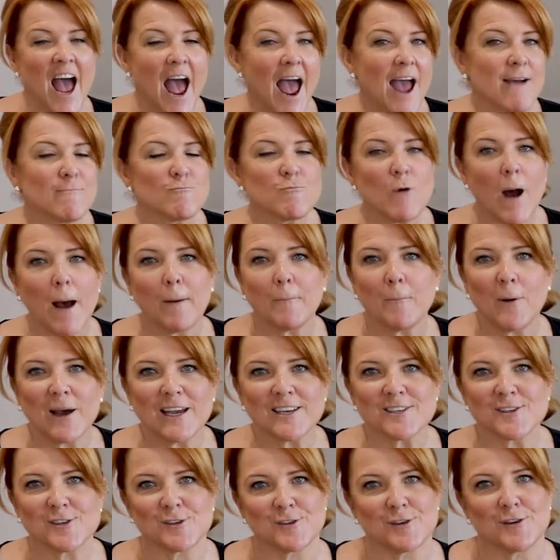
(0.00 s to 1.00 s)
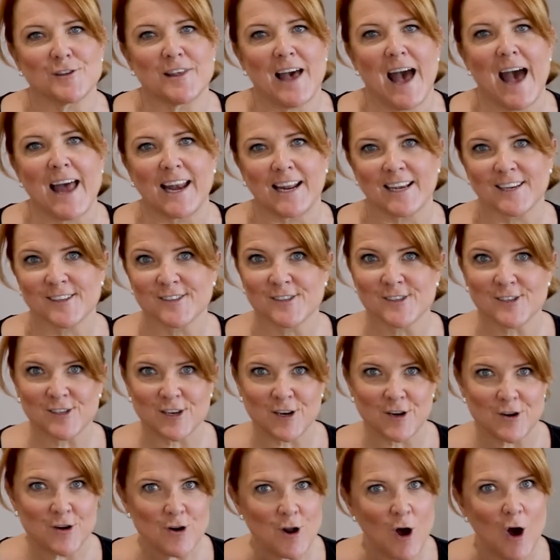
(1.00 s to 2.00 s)
And one way to do that is
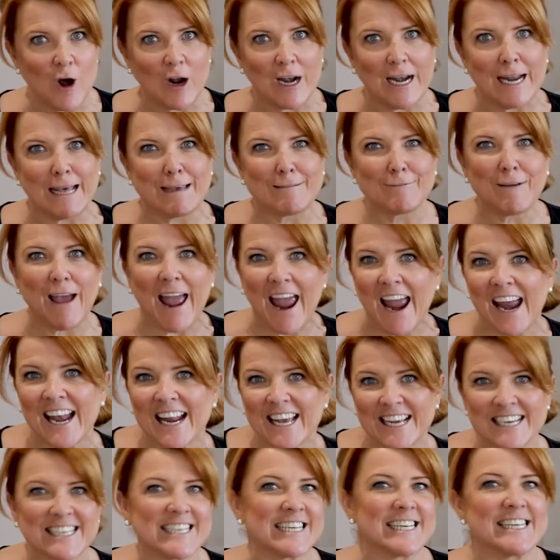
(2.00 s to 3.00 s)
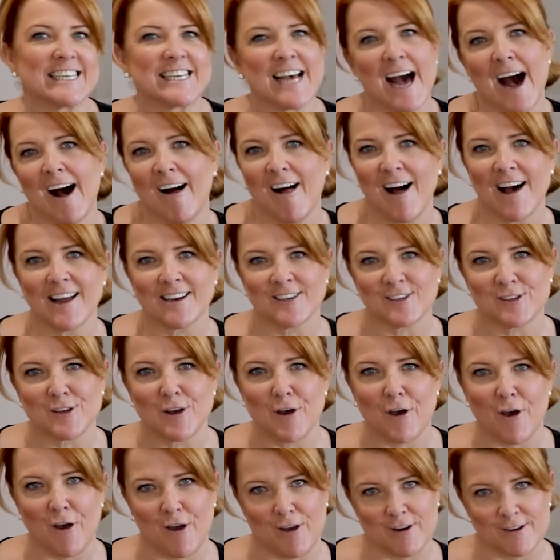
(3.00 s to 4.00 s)
to not leave any detail
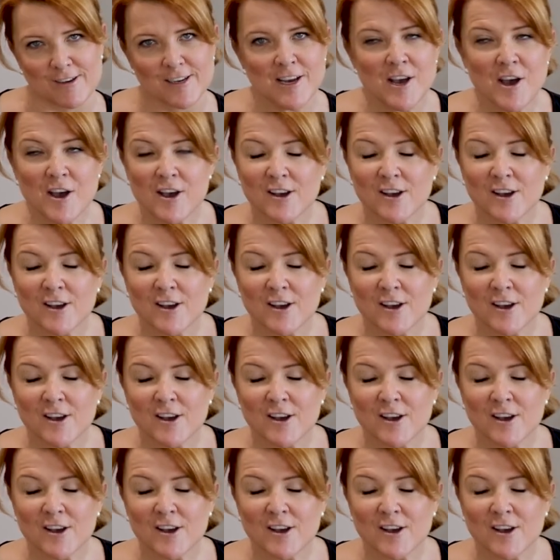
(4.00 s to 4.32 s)
unturned.